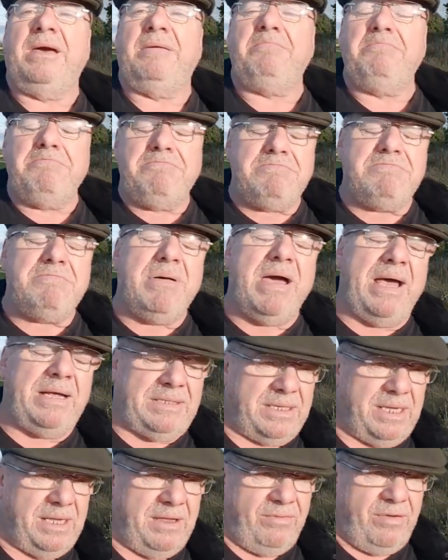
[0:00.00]

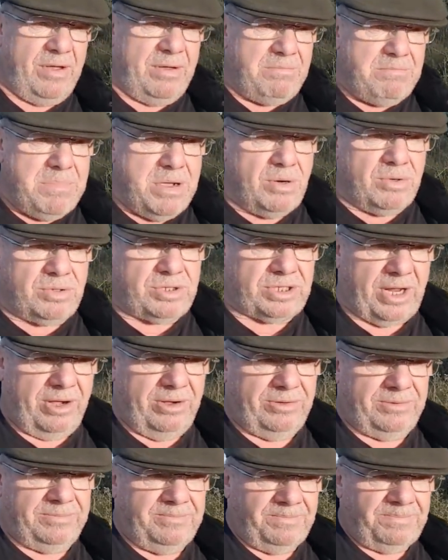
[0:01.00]
massive
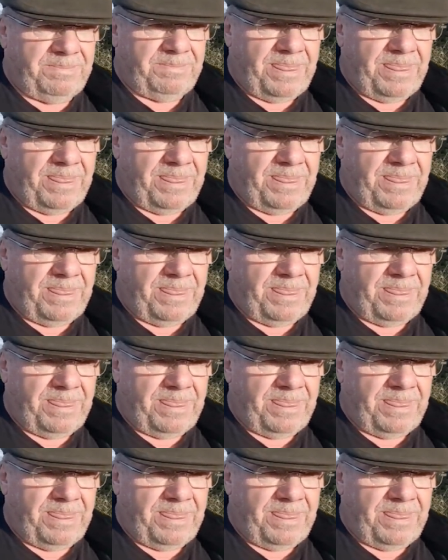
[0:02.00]
millstone